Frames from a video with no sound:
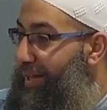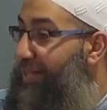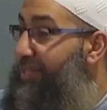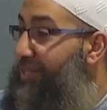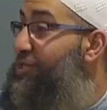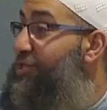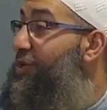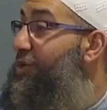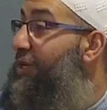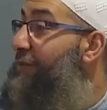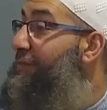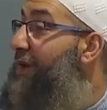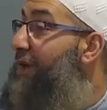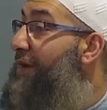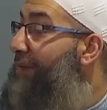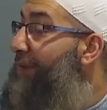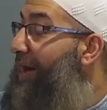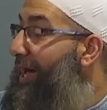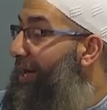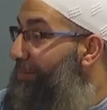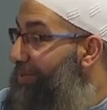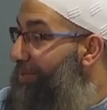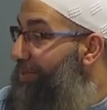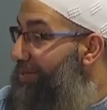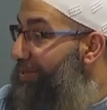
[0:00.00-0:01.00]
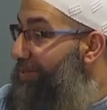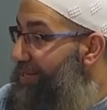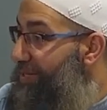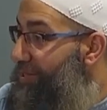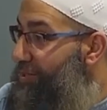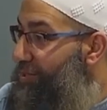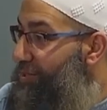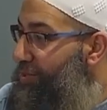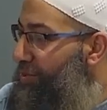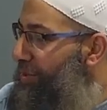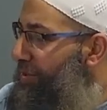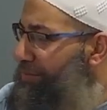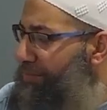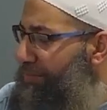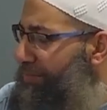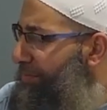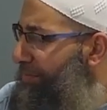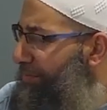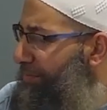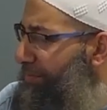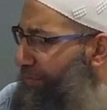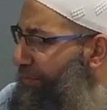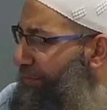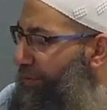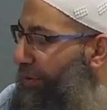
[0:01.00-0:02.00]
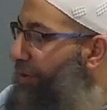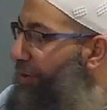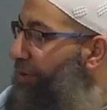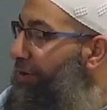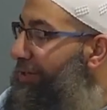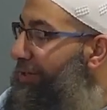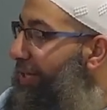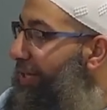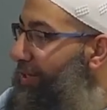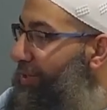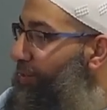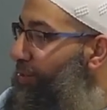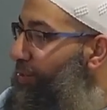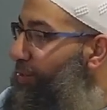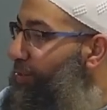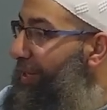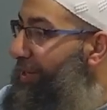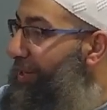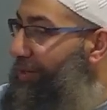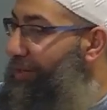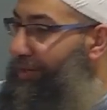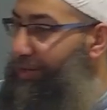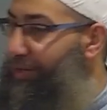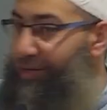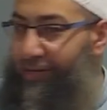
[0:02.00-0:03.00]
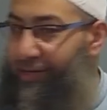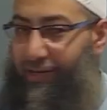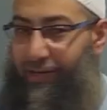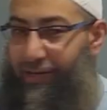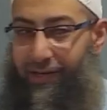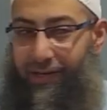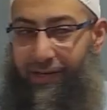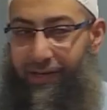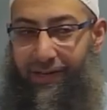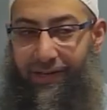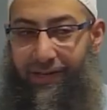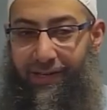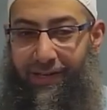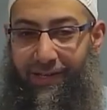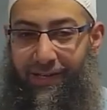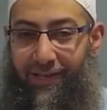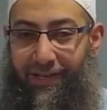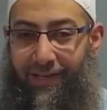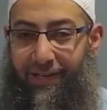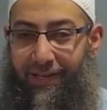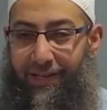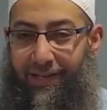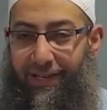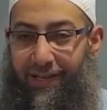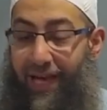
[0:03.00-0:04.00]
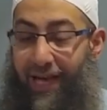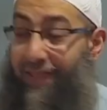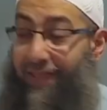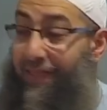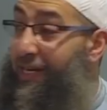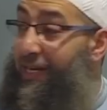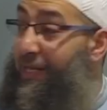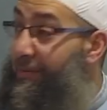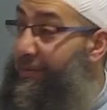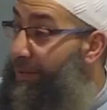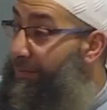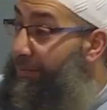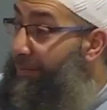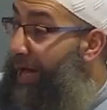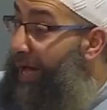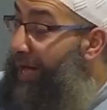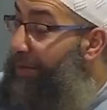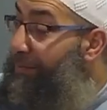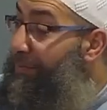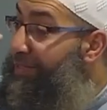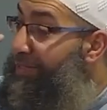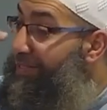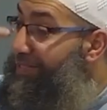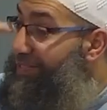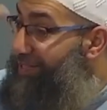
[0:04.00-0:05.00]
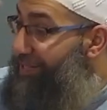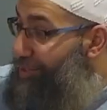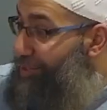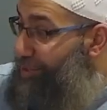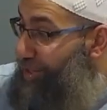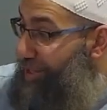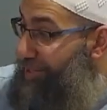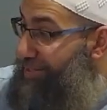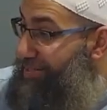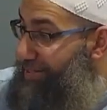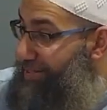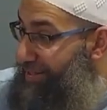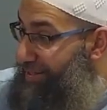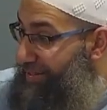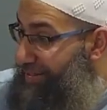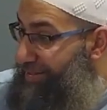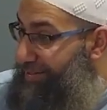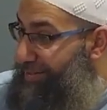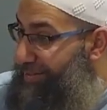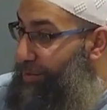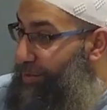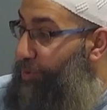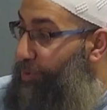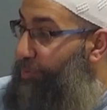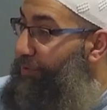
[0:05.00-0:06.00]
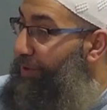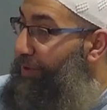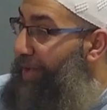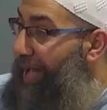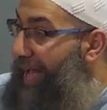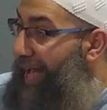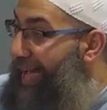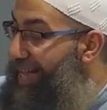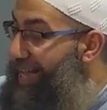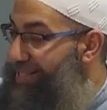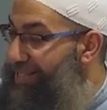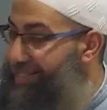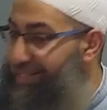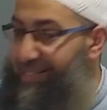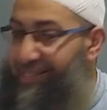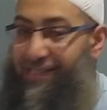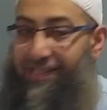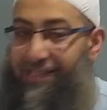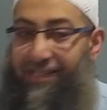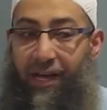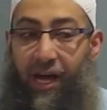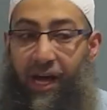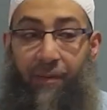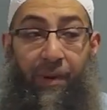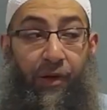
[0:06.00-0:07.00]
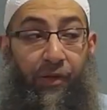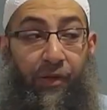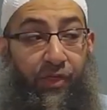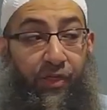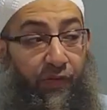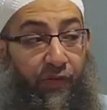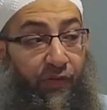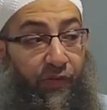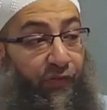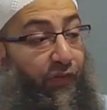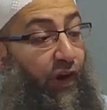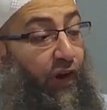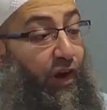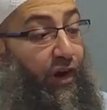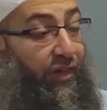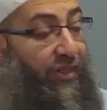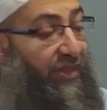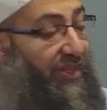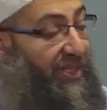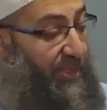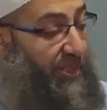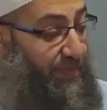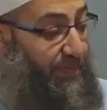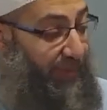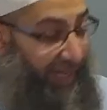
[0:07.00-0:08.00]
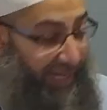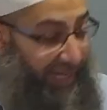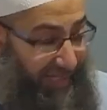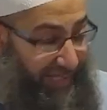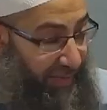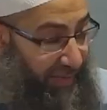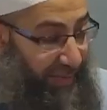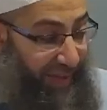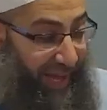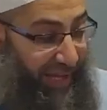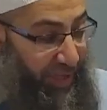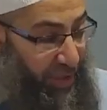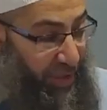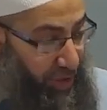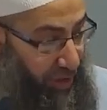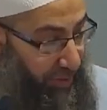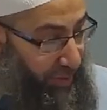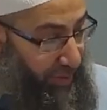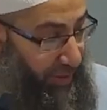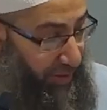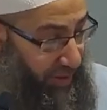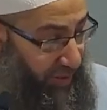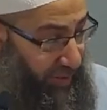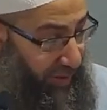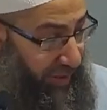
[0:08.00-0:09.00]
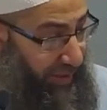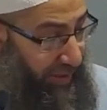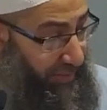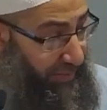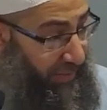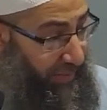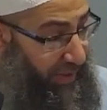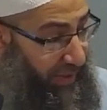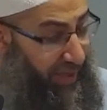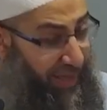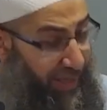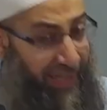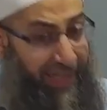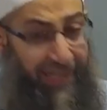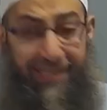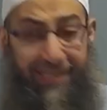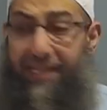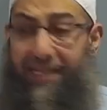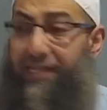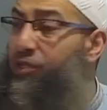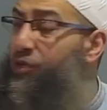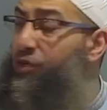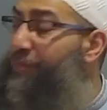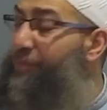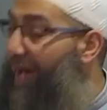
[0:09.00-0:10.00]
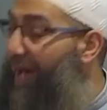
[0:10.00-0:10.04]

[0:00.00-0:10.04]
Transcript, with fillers: And so Imam Ahmad says to him, far like where? And then Imam Ahmad suggested or asked about the farthest place imaginable to him. He said to